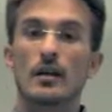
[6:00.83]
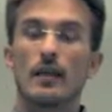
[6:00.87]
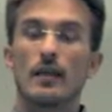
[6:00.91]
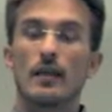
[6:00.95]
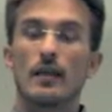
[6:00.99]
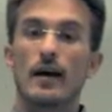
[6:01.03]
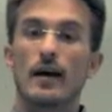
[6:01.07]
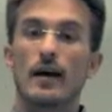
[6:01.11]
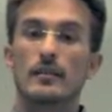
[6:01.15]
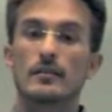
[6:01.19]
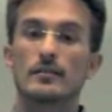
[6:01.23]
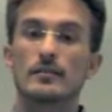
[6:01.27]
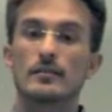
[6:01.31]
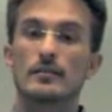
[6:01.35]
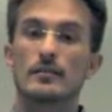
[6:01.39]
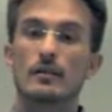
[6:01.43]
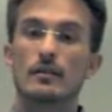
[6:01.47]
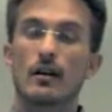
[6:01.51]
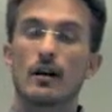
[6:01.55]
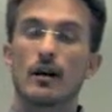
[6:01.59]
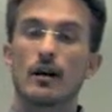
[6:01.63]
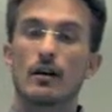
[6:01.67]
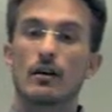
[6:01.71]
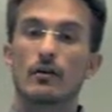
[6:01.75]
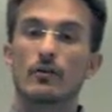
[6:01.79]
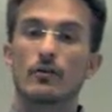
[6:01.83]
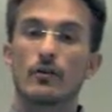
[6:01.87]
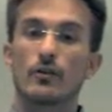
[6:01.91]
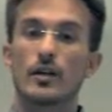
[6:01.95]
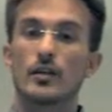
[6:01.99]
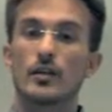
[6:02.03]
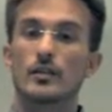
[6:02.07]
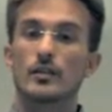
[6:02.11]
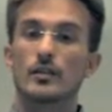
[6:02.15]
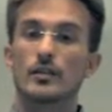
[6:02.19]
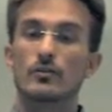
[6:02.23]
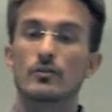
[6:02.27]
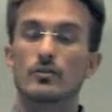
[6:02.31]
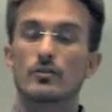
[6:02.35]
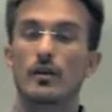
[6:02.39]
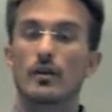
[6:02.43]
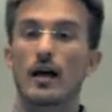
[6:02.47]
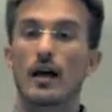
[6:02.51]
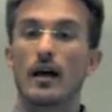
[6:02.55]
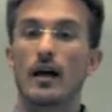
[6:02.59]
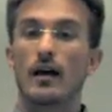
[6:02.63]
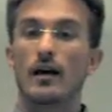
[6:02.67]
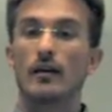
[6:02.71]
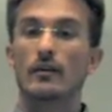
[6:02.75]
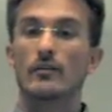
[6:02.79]
that's a great skill to
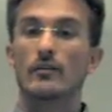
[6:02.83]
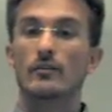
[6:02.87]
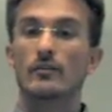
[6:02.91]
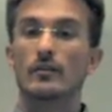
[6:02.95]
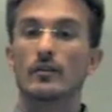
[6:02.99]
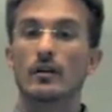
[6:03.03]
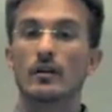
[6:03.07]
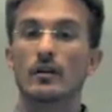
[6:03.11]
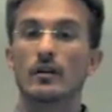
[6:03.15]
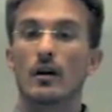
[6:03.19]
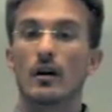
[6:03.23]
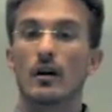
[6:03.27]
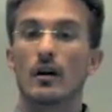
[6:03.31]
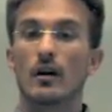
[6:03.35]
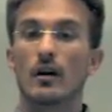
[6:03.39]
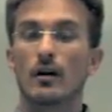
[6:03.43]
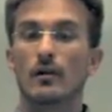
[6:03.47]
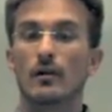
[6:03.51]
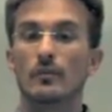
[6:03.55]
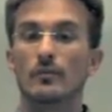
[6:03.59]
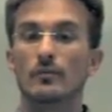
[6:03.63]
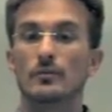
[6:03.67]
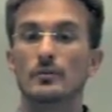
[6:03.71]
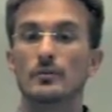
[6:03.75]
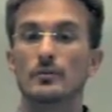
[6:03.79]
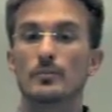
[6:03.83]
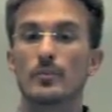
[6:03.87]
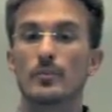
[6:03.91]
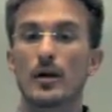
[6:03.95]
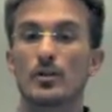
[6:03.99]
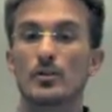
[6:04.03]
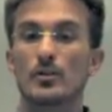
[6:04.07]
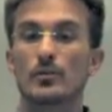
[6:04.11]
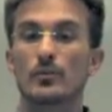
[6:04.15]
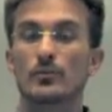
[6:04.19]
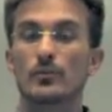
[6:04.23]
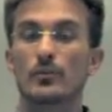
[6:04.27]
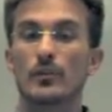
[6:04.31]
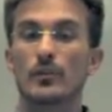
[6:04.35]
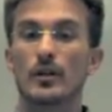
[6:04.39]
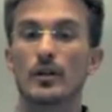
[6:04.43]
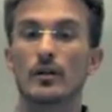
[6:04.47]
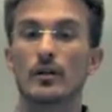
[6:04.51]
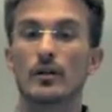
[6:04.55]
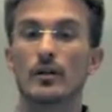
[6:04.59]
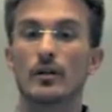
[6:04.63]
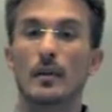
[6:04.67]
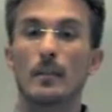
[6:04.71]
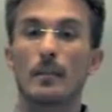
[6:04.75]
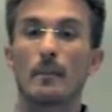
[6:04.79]
have, especially when
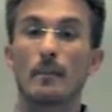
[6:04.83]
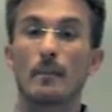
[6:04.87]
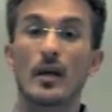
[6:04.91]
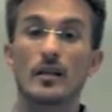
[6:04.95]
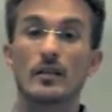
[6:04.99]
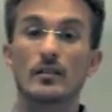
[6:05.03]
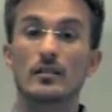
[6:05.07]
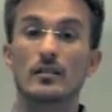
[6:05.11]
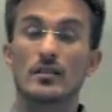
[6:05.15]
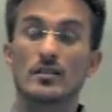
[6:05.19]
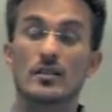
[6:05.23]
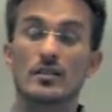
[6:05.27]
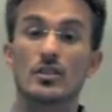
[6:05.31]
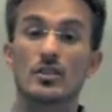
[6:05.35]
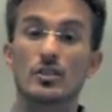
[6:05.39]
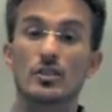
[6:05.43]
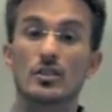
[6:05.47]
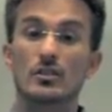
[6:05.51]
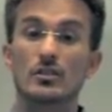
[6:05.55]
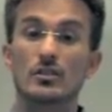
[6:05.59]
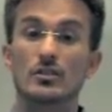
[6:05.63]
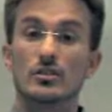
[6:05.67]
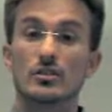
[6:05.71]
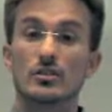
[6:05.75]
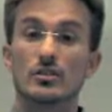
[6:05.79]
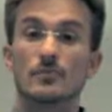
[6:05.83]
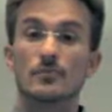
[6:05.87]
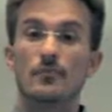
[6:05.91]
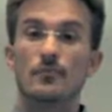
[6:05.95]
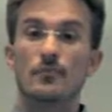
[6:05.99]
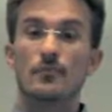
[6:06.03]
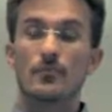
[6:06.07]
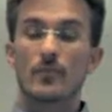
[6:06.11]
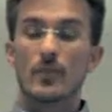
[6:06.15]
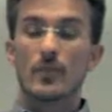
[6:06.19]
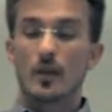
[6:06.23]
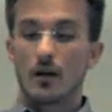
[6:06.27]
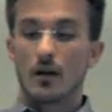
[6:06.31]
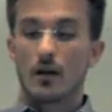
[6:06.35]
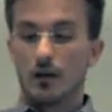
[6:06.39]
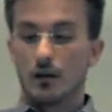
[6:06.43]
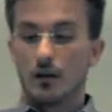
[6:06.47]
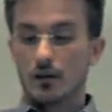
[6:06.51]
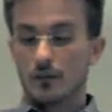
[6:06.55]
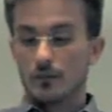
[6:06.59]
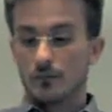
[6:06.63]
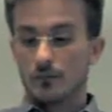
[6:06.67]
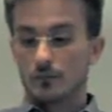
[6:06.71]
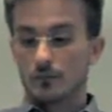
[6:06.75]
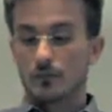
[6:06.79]
making decisions
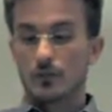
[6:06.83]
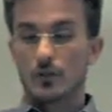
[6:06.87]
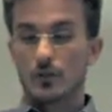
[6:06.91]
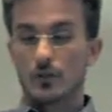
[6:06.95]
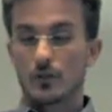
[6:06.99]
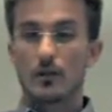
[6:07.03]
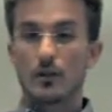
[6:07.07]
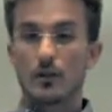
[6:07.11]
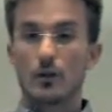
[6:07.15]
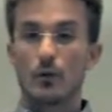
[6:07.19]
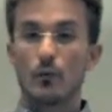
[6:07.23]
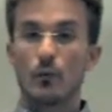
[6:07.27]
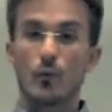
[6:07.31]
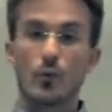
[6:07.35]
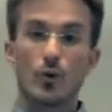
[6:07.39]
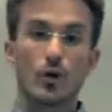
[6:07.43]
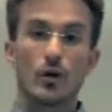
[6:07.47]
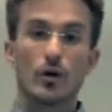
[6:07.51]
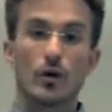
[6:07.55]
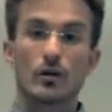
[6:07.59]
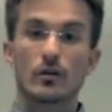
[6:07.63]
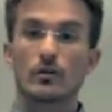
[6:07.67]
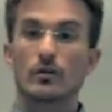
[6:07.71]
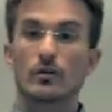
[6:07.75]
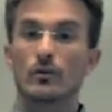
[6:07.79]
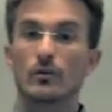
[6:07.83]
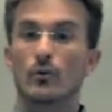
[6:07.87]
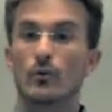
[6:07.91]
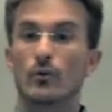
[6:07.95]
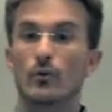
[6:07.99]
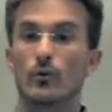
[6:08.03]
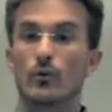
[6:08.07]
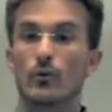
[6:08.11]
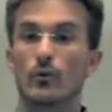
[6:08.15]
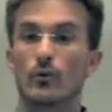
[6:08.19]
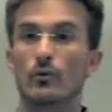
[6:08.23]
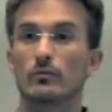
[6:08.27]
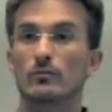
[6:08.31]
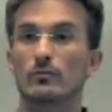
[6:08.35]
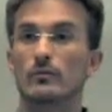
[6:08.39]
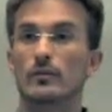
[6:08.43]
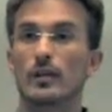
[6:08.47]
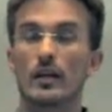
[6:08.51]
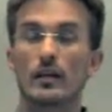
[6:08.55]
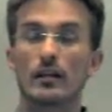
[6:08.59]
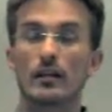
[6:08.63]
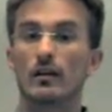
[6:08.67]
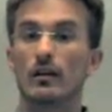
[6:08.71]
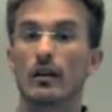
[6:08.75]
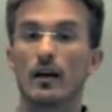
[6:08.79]
um, in work or
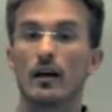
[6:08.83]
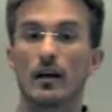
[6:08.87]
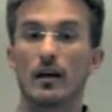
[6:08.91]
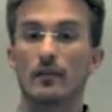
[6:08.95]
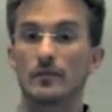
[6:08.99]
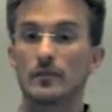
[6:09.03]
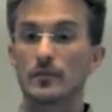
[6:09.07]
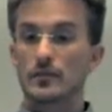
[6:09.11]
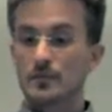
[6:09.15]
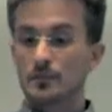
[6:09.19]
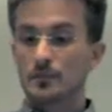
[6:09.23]
daily lives.